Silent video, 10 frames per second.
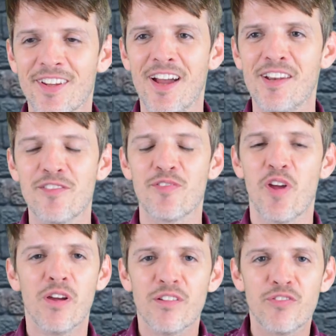kind of
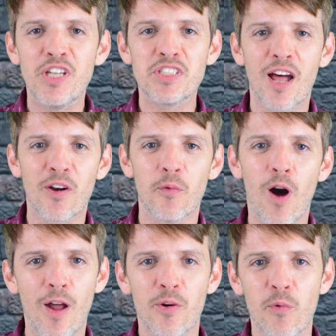fish out of
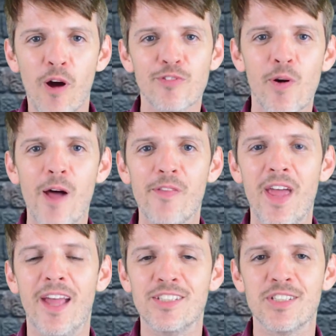water, rough around
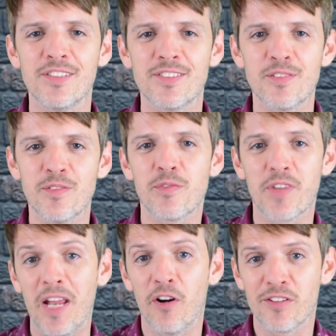the edges
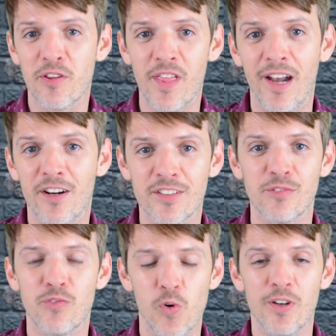character that
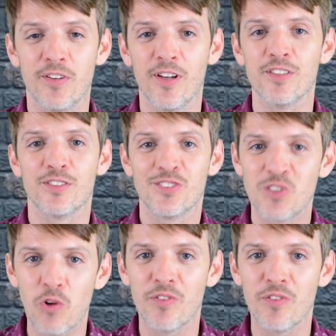Harrison Ford does so